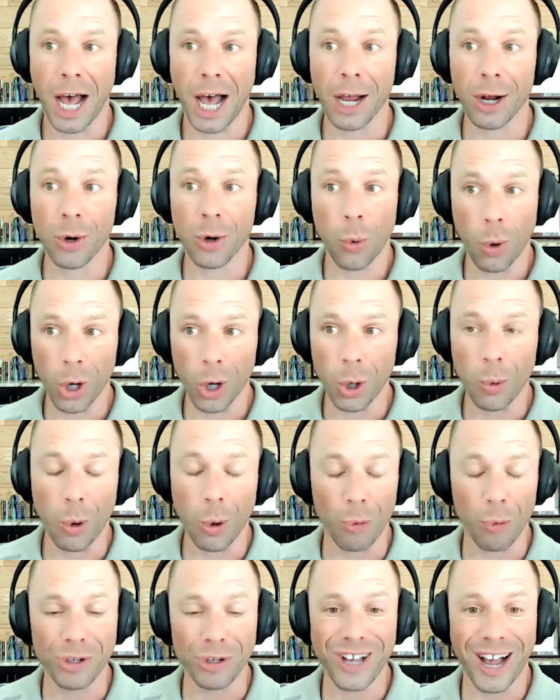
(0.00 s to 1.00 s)
quote
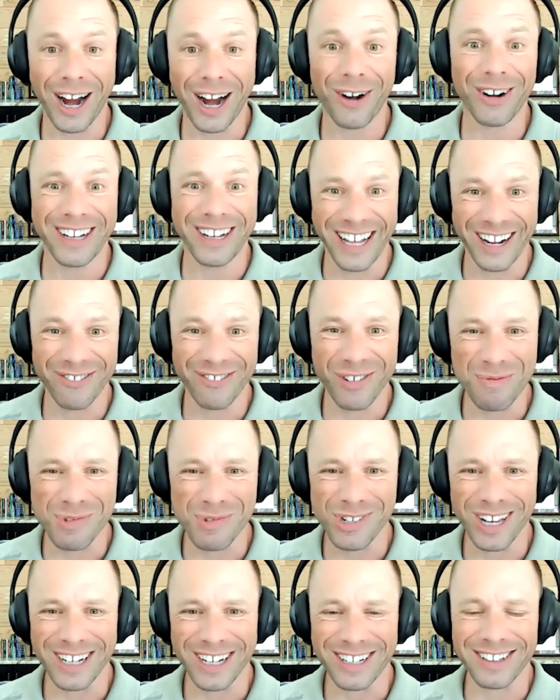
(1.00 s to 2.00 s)
unquote retired again from
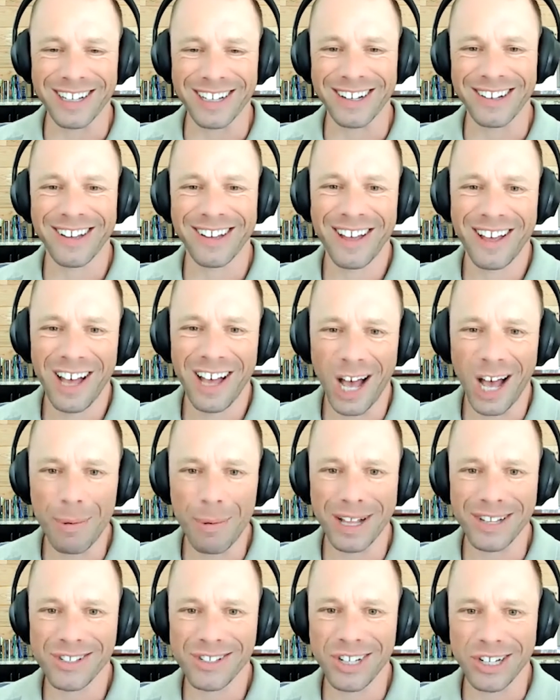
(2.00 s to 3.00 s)
cycling
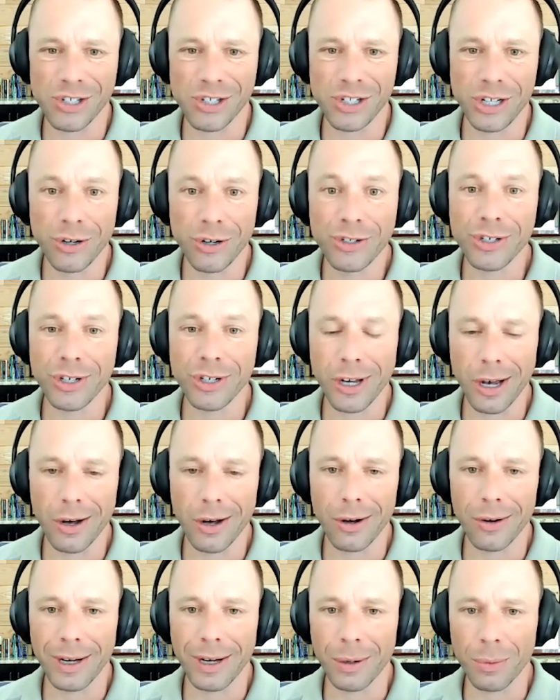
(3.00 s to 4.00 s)
about 6 years ago.